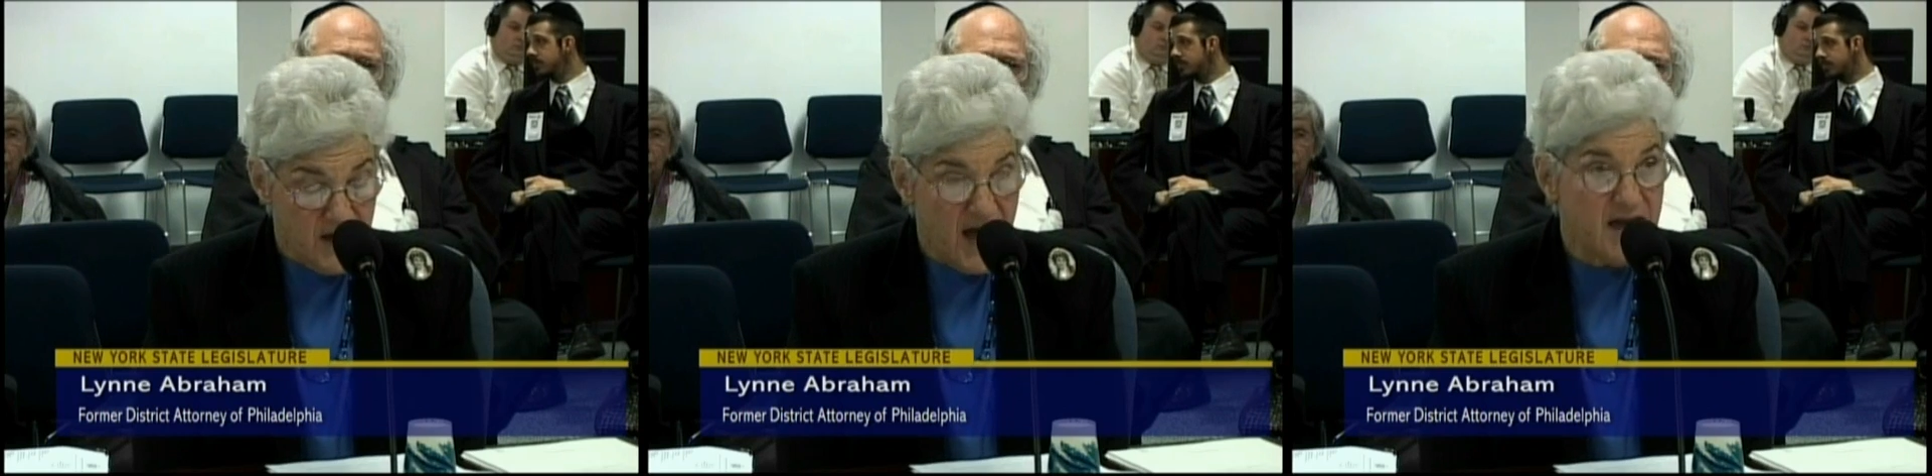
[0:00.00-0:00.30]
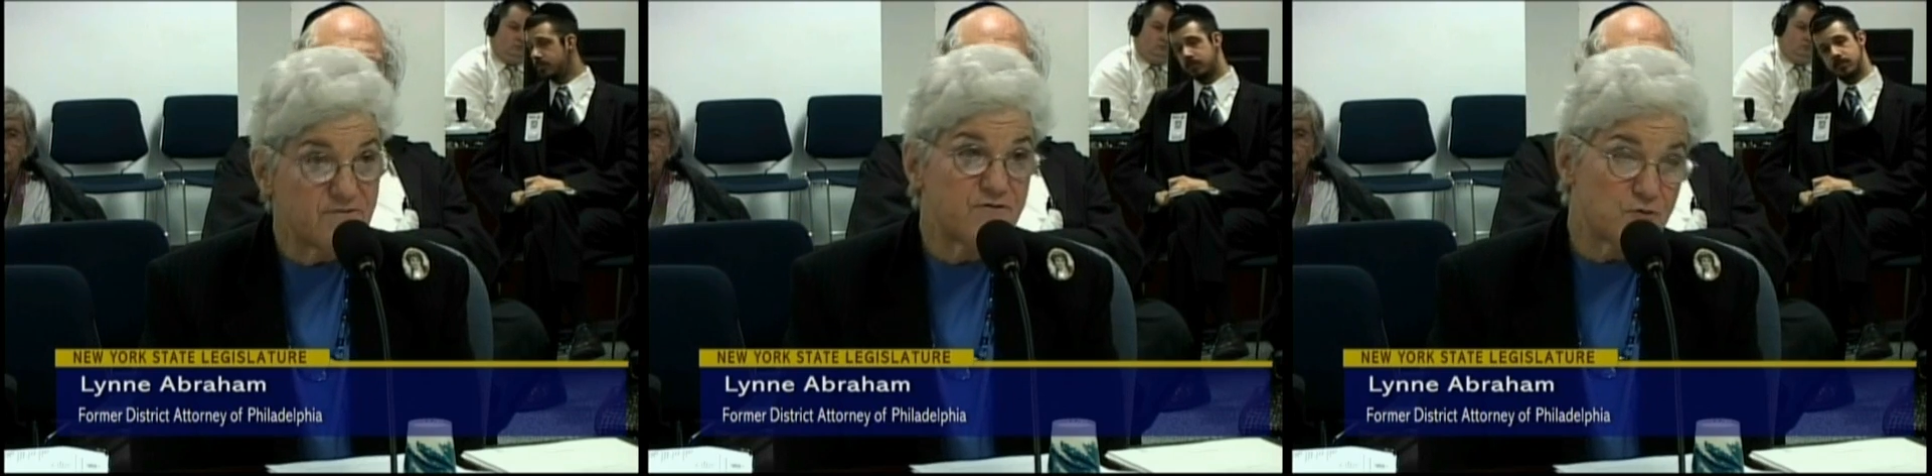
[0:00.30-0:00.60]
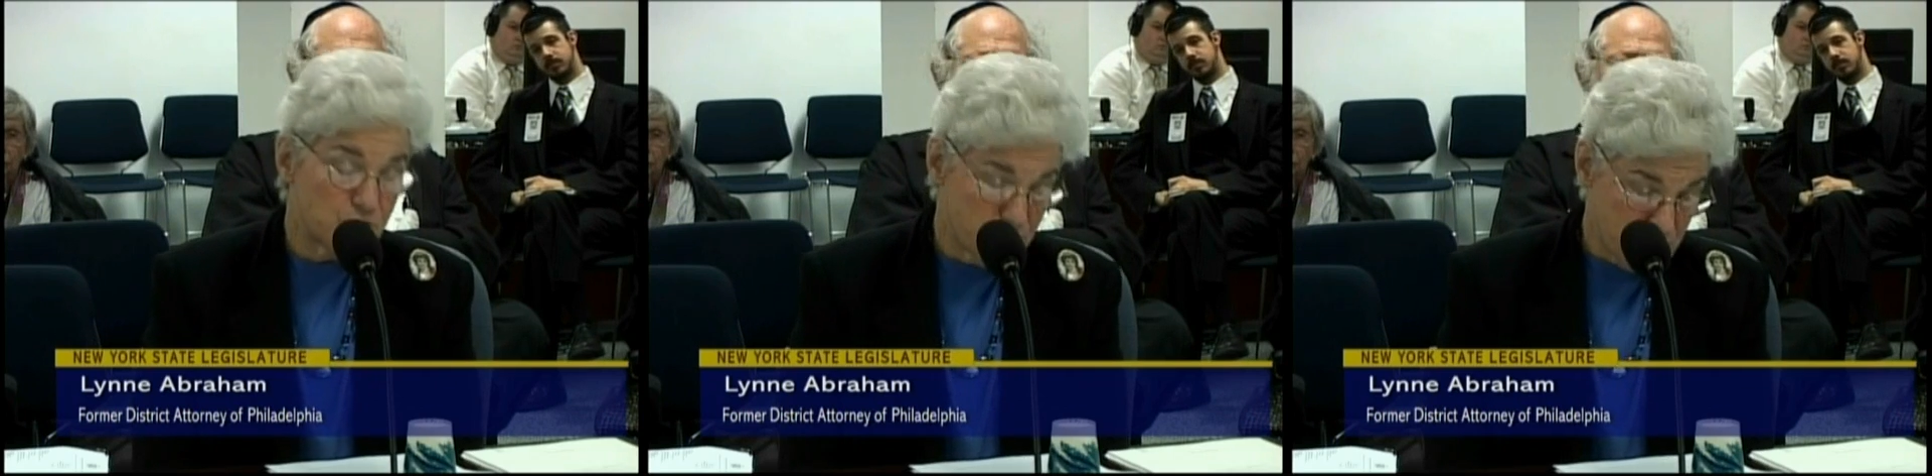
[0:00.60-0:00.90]
and
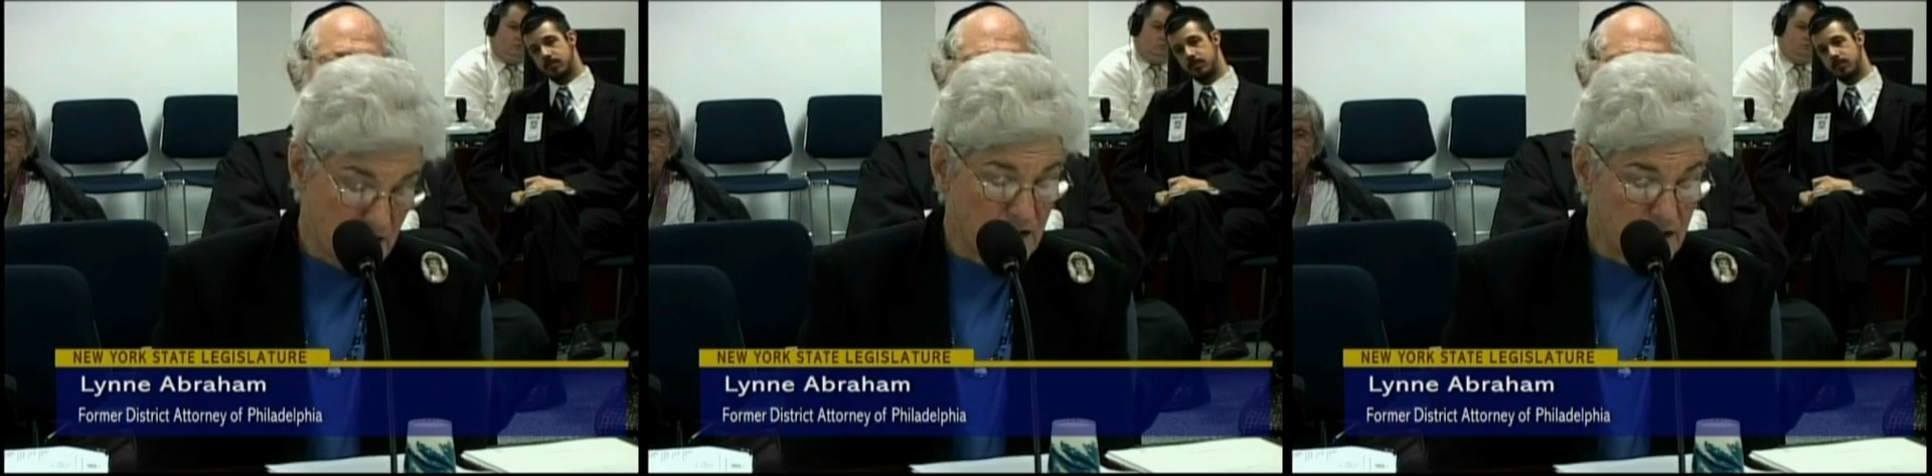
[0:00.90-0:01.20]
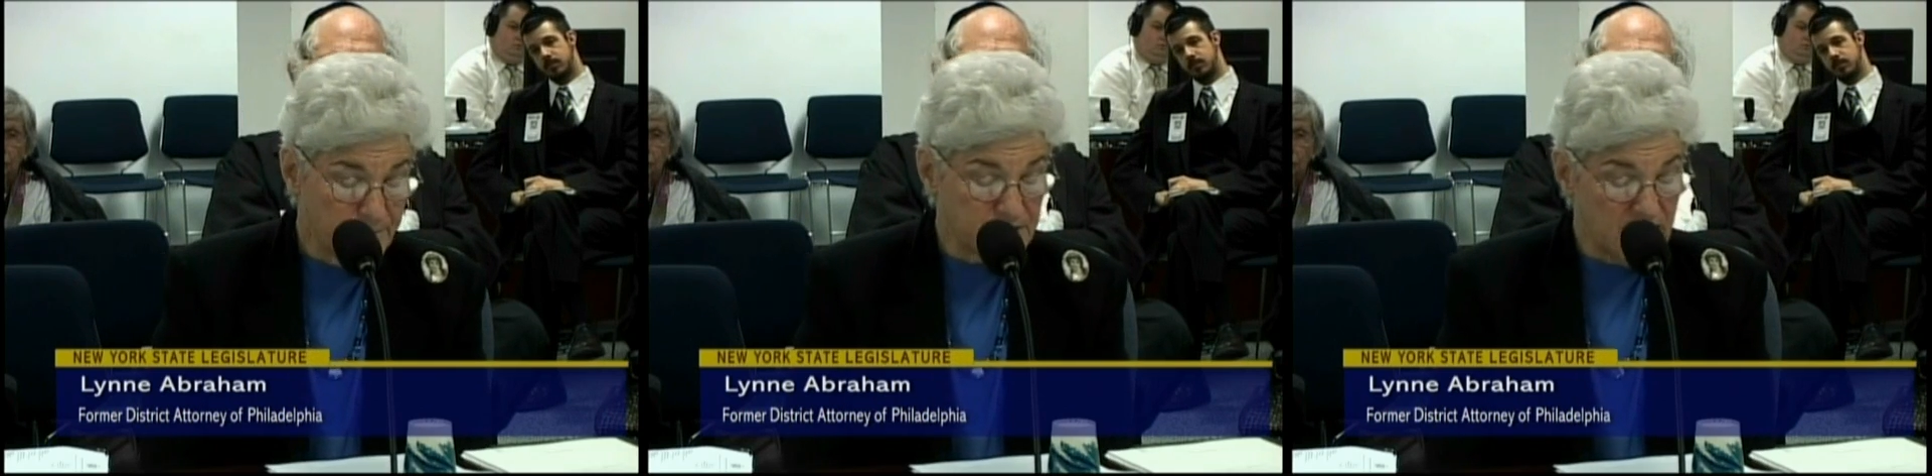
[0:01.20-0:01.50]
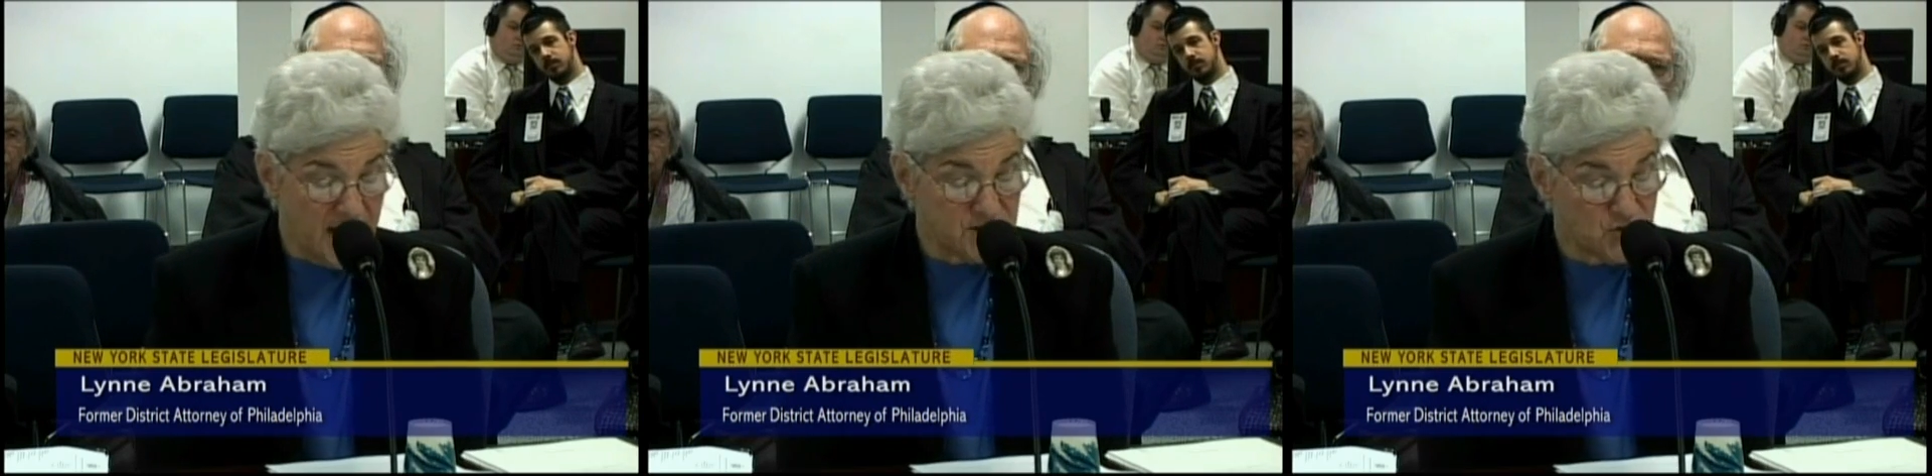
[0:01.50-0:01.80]
for up to
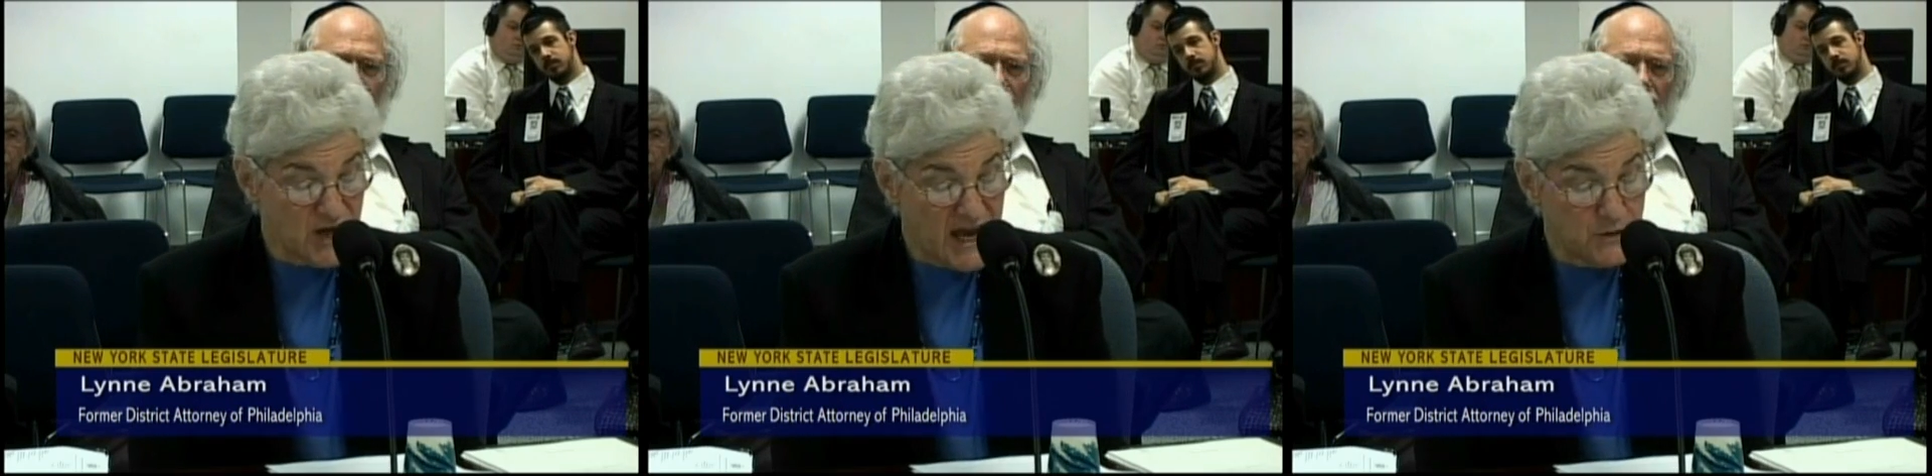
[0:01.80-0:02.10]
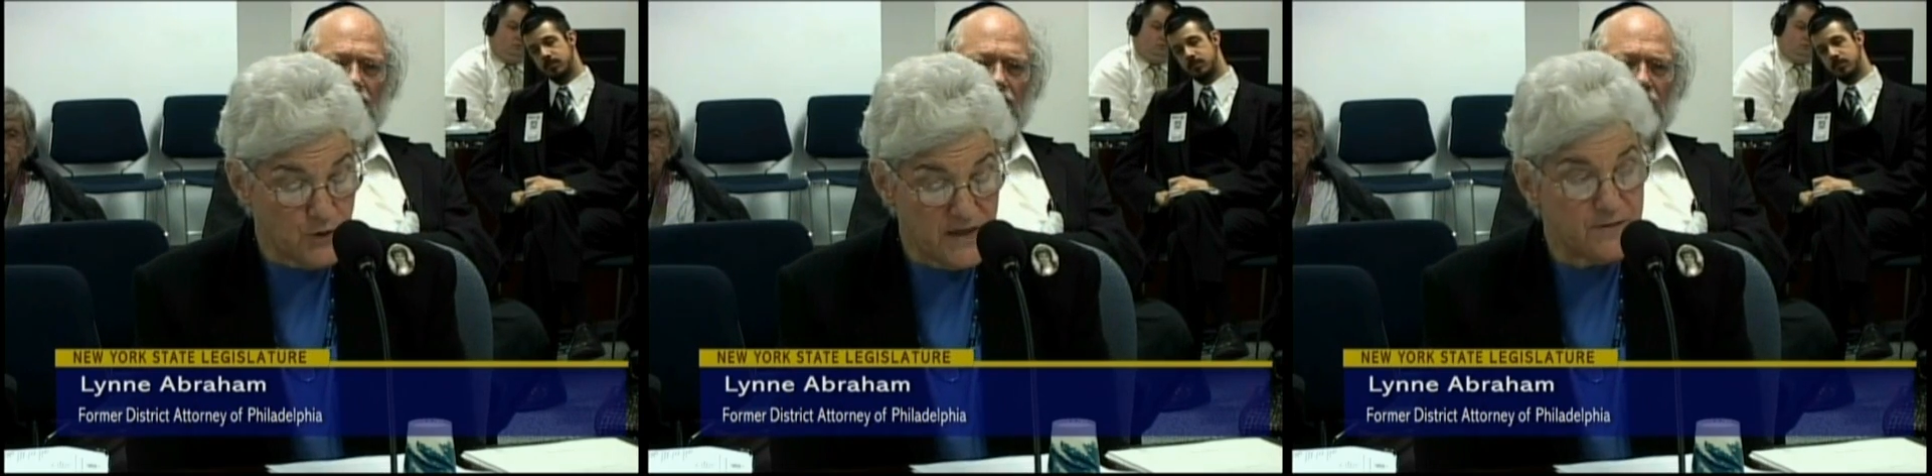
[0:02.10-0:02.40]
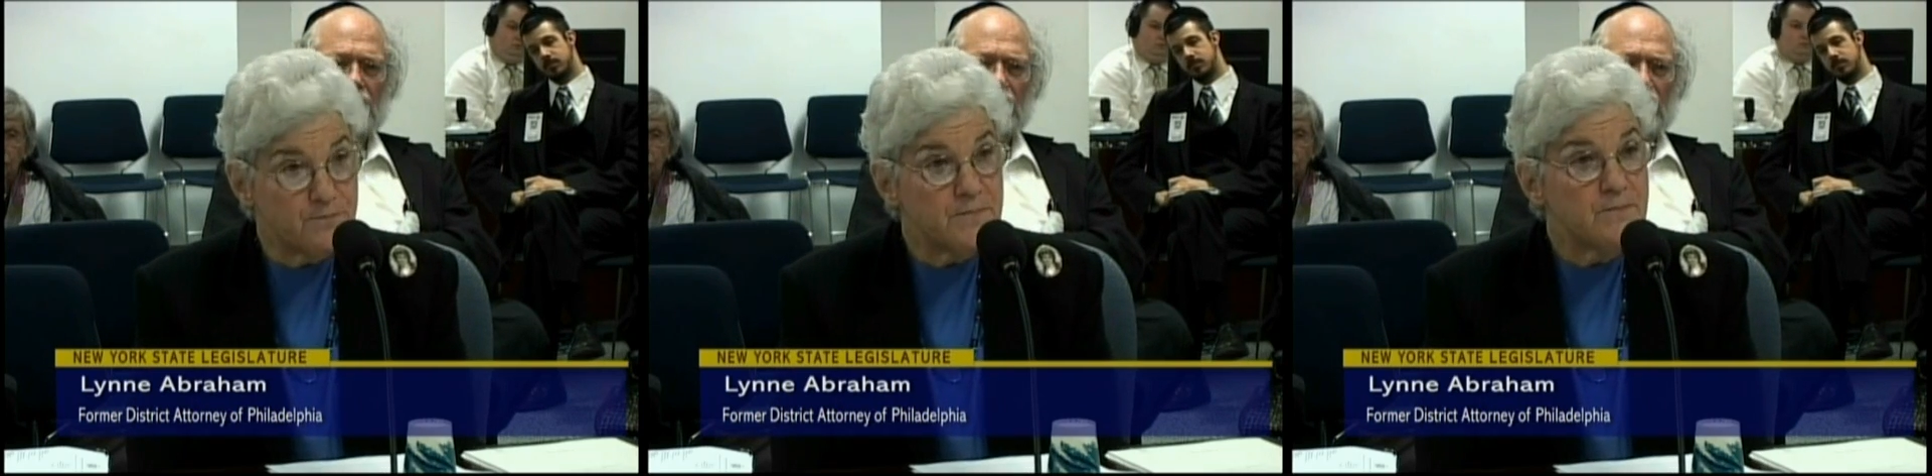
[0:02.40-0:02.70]
last January, the